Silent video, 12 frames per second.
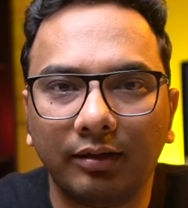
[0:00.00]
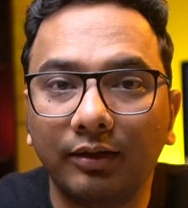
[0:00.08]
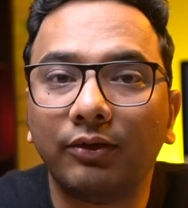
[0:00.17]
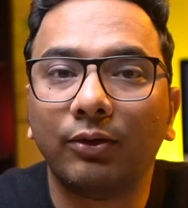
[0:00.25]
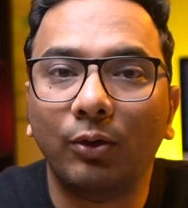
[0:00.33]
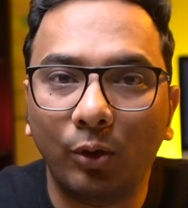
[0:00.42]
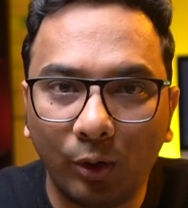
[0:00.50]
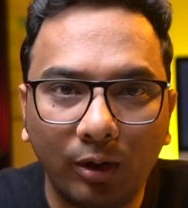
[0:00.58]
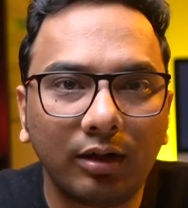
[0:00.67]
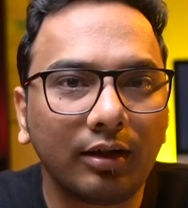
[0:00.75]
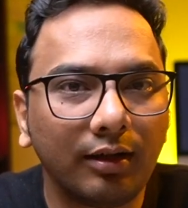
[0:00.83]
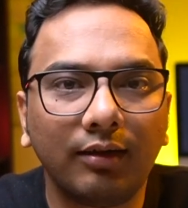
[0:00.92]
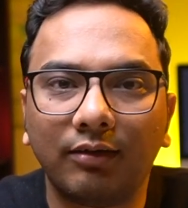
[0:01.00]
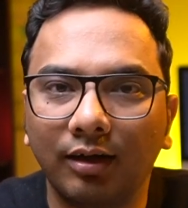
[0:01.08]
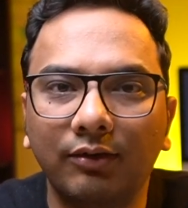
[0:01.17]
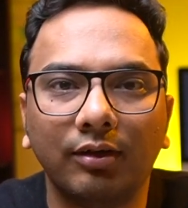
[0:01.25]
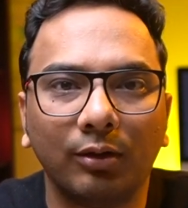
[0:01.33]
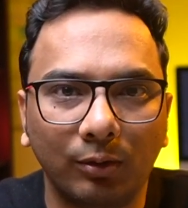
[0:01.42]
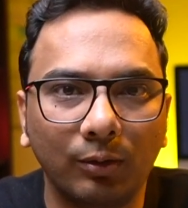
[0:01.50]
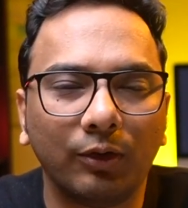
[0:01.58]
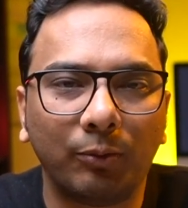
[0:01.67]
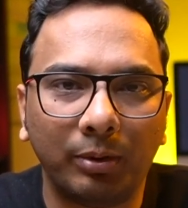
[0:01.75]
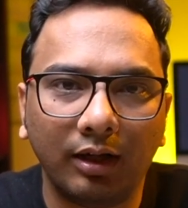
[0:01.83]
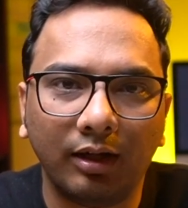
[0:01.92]
It's not a restriction on your
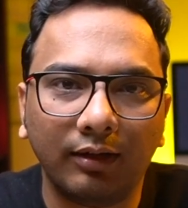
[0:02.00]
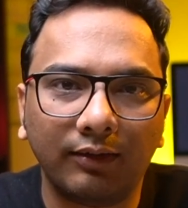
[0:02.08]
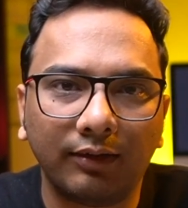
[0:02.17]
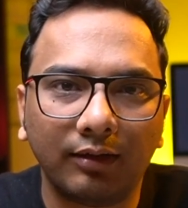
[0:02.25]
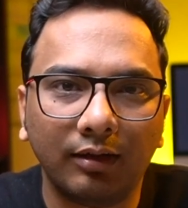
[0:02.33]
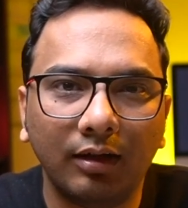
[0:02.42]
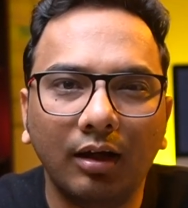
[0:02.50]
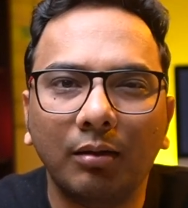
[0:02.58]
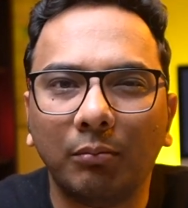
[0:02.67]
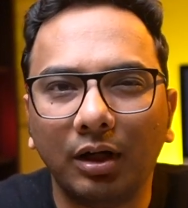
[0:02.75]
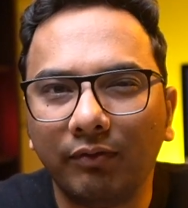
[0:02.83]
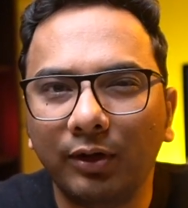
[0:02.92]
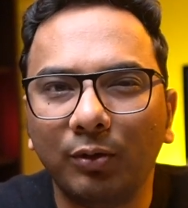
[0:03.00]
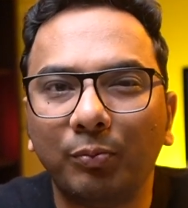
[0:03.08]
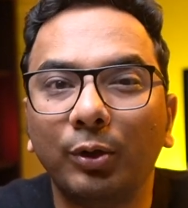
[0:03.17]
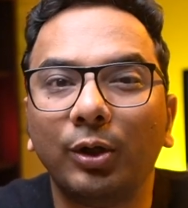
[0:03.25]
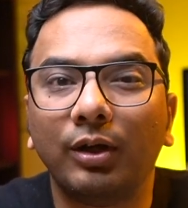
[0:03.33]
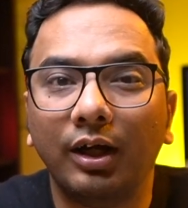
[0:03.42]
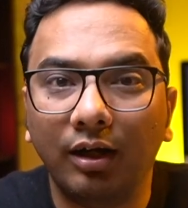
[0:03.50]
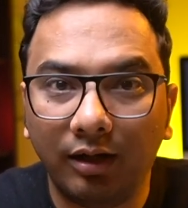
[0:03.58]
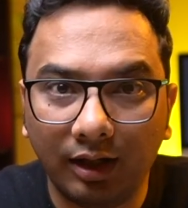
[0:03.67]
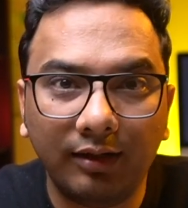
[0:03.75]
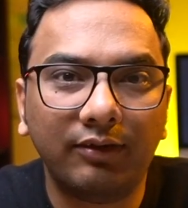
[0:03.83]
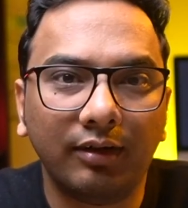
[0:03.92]
spendings. But when you put your
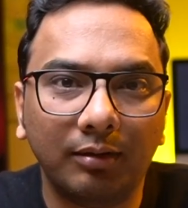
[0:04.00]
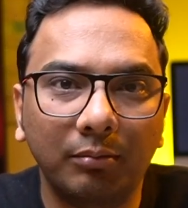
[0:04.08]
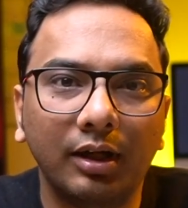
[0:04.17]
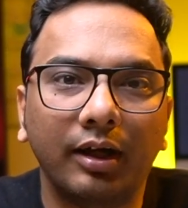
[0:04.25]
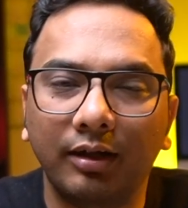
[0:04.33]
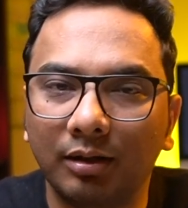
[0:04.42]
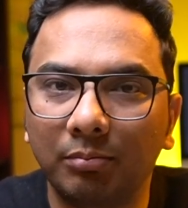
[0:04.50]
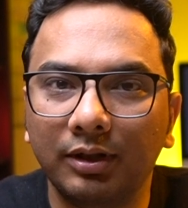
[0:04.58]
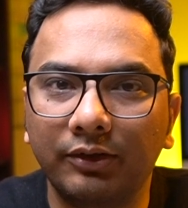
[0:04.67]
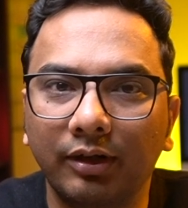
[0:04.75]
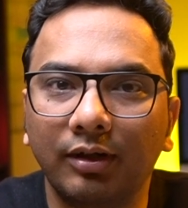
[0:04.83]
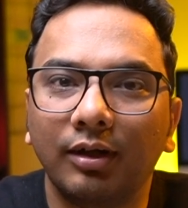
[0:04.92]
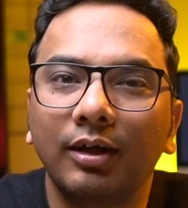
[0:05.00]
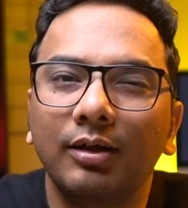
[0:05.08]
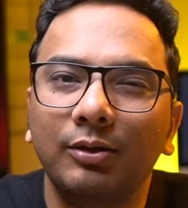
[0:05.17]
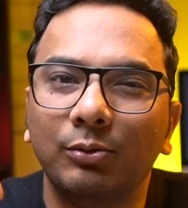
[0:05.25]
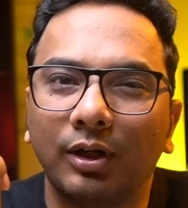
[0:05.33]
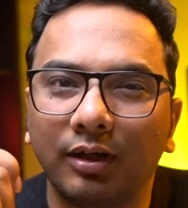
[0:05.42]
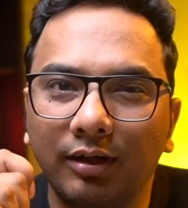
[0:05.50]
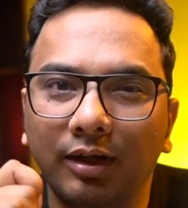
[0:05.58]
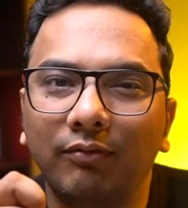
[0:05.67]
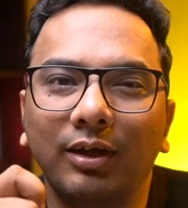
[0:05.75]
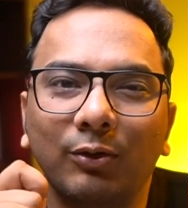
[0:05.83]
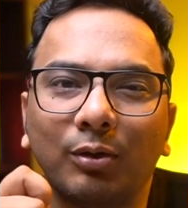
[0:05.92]
intention behind the budget, you are
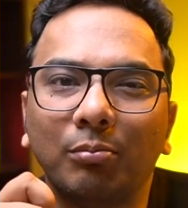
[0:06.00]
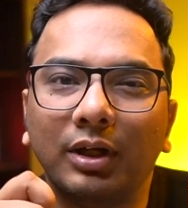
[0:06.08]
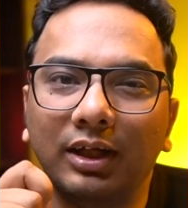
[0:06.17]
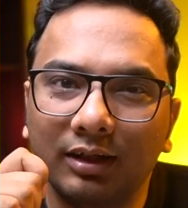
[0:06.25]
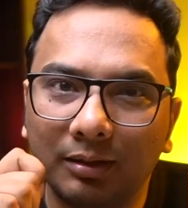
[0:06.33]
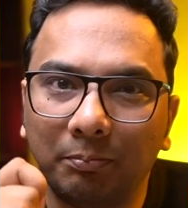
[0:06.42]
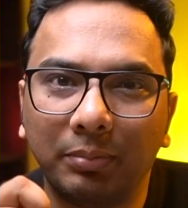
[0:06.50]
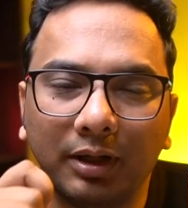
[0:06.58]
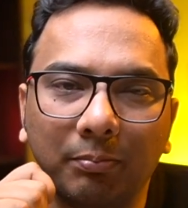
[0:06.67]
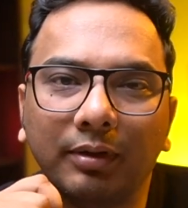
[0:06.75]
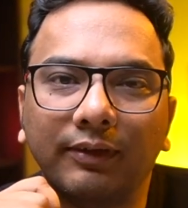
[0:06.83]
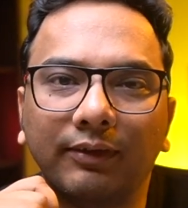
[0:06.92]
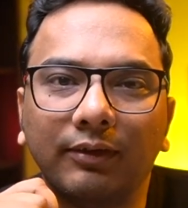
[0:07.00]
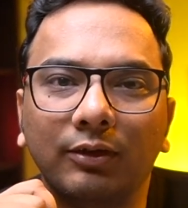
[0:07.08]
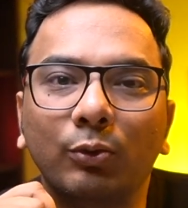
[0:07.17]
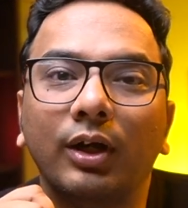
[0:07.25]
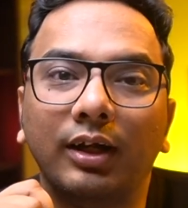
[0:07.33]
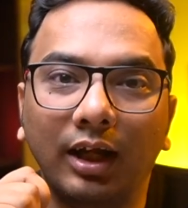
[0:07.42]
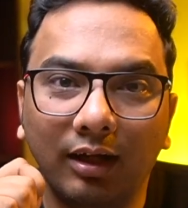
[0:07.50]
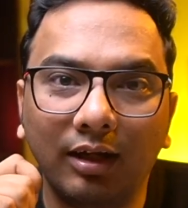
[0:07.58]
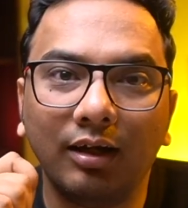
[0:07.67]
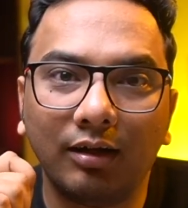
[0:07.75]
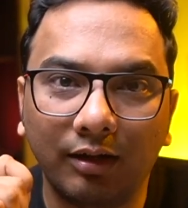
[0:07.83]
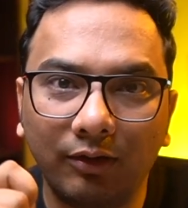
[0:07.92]
giving your money a purpose. You are
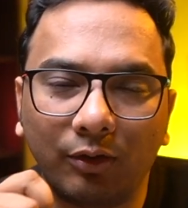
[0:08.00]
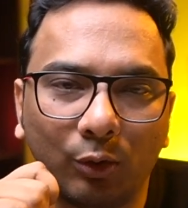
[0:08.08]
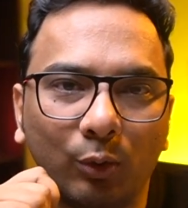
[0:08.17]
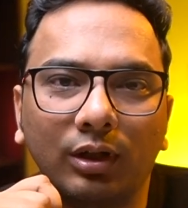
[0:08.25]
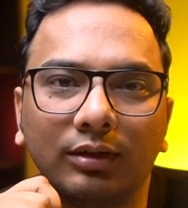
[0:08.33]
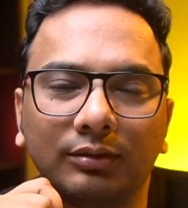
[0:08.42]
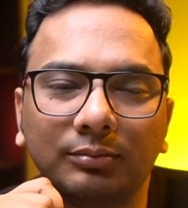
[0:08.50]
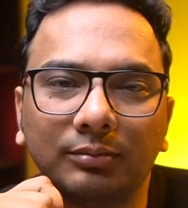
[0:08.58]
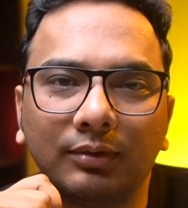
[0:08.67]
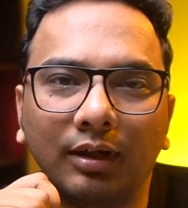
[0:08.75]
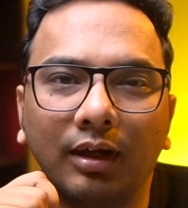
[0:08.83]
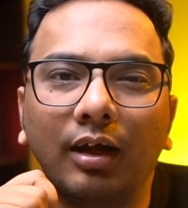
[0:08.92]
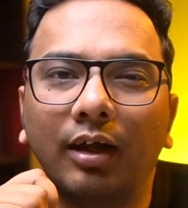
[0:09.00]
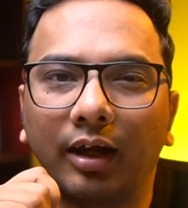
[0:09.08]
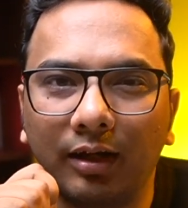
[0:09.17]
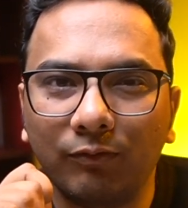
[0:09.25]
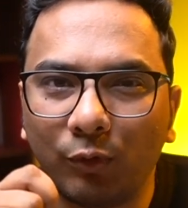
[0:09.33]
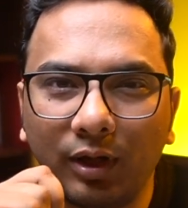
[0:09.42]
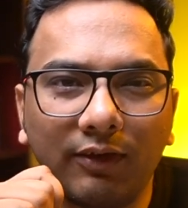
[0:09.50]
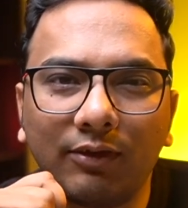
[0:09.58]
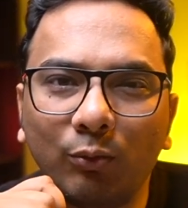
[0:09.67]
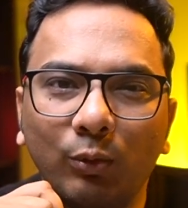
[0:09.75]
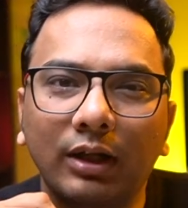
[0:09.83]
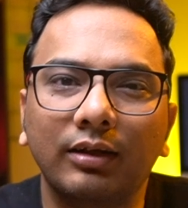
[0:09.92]
taking control. And what is the
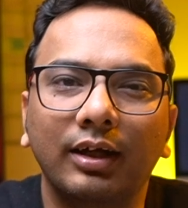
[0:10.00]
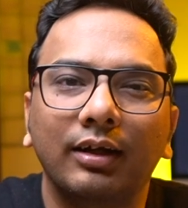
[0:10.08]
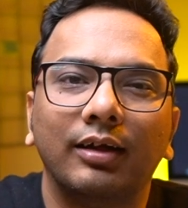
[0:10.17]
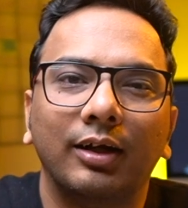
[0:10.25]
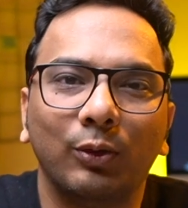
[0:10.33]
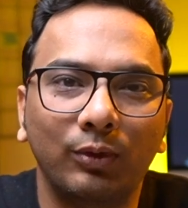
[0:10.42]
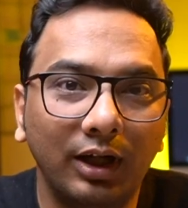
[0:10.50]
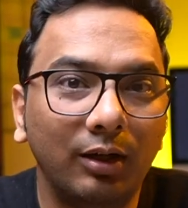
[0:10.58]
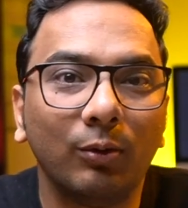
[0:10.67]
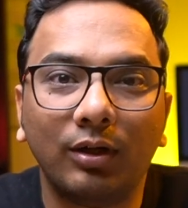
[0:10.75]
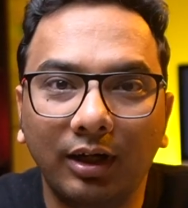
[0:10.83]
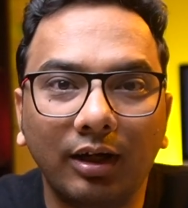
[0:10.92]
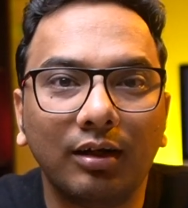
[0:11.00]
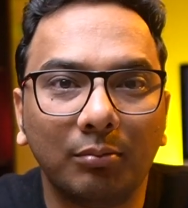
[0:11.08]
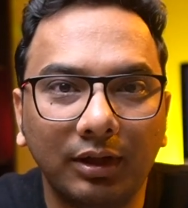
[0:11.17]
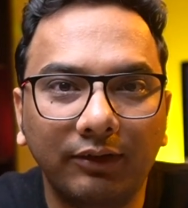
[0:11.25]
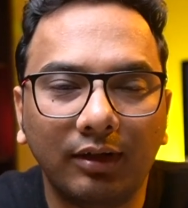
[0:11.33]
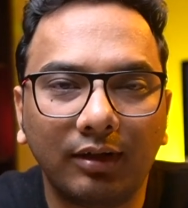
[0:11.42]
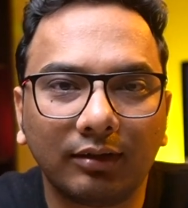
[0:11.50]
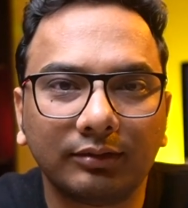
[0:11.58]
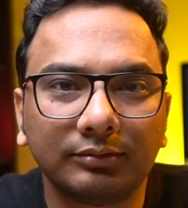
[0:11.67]
one thing that you need to create a budget?